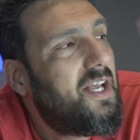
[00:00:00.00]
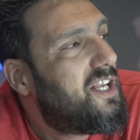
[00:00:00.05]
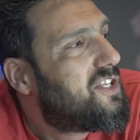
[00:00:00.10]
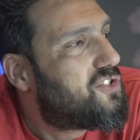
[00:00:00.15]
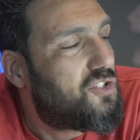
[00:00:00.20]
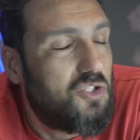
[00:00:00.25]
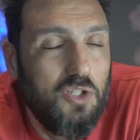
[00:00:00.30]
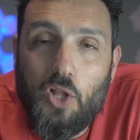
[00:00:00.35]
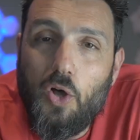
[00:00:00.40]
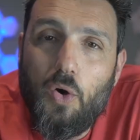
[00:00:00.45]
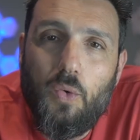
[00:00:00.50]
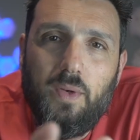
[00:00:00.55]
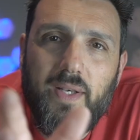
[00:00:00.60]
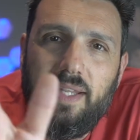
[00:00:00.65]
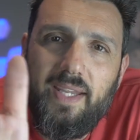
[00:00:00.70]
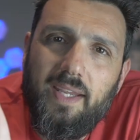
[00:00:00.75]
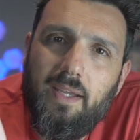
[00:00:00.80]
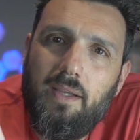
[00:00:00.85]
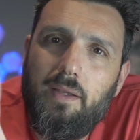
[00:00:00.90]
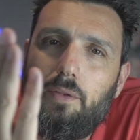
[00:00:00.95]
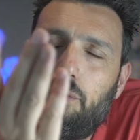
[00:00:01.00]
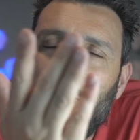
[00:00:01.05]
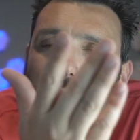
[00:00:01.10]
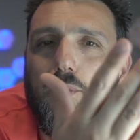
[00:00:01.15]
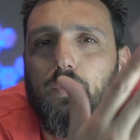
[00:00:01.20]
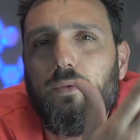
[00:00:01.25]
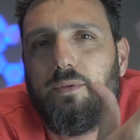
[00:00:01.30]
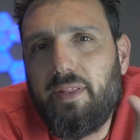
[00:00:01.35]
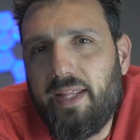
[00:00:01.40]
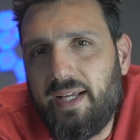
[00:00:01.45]
slowly
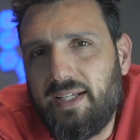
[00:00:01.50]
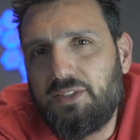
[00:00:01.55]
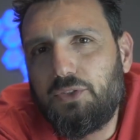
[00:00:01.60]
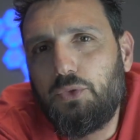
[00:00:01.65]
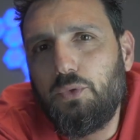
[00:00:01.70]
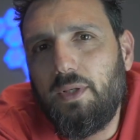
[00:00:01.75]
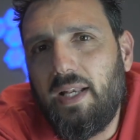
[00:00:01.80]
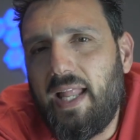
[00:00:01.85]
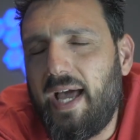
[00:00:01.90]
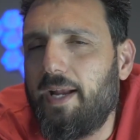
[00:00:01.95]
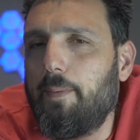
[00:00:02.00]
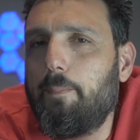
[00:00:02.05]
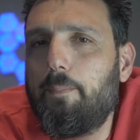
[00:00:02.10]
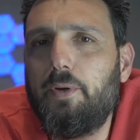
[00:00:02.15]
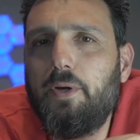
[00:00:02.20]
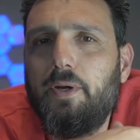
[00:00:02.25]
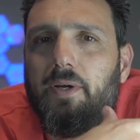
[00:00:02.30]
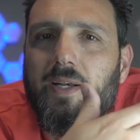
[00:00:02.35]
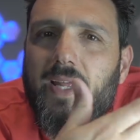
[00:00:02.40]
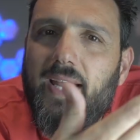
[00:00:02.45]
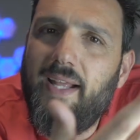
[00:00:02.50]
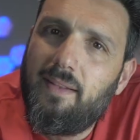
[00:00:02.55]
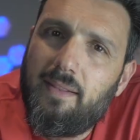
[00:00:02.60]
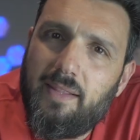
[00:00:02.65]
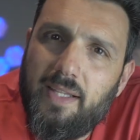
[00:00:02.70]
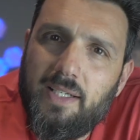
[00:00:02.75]
through thanks to Lightburn and